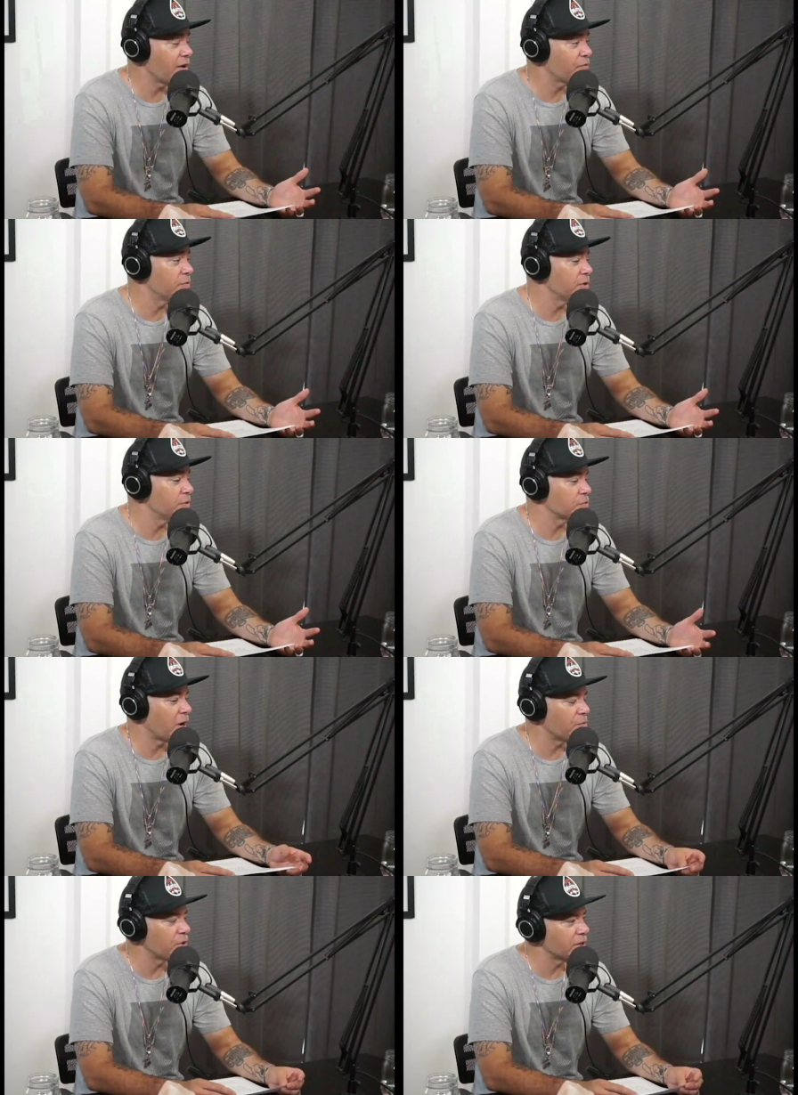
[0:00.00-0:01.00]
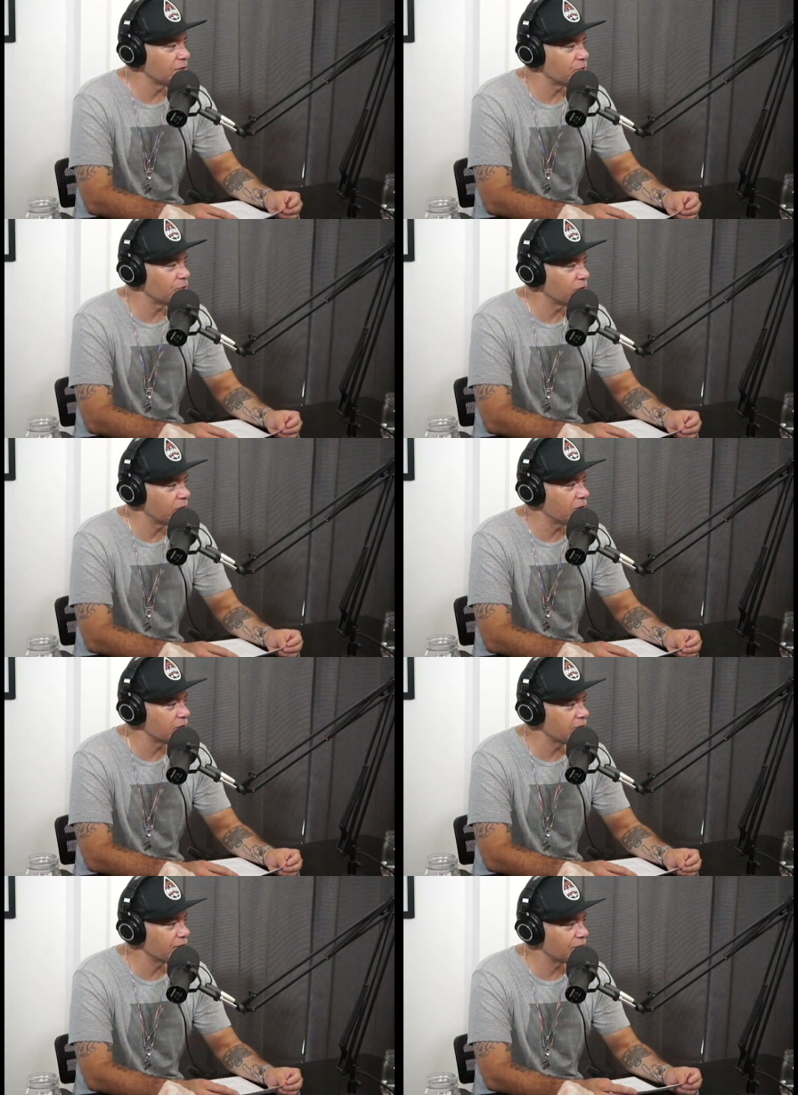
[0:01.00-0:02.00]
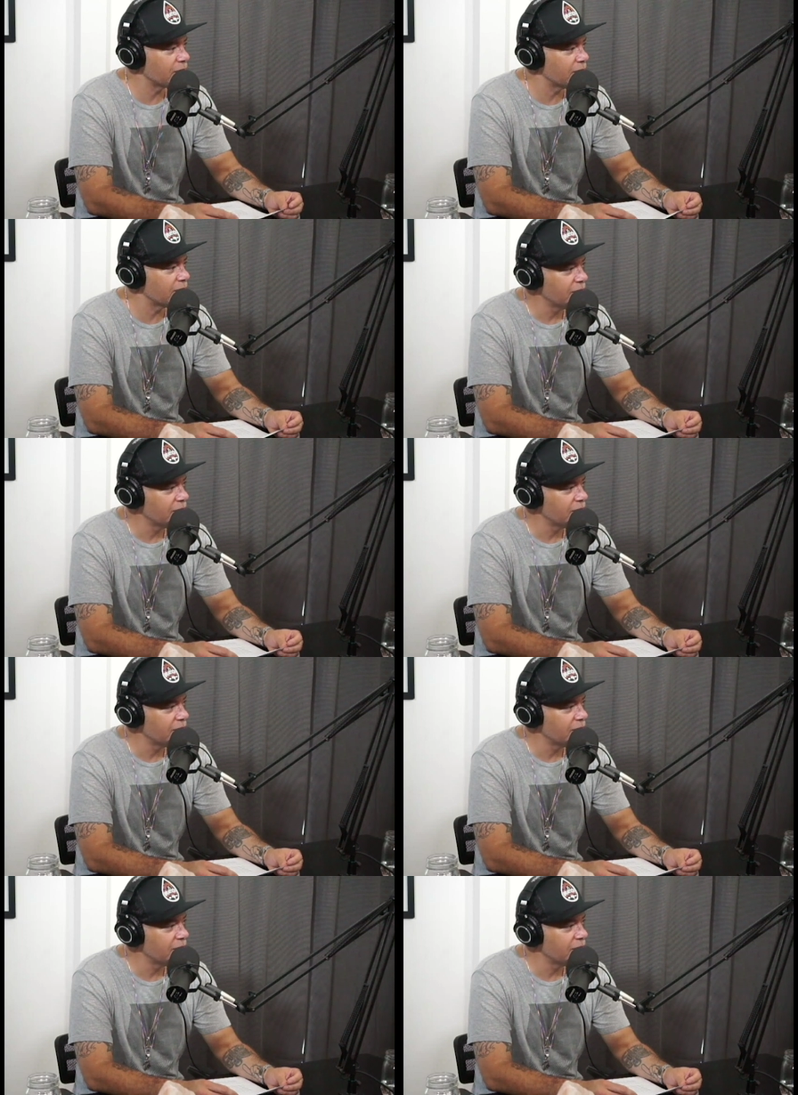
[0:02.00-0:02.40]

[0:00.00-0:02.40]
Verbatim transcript: for me was my breaking point when I was like, okay,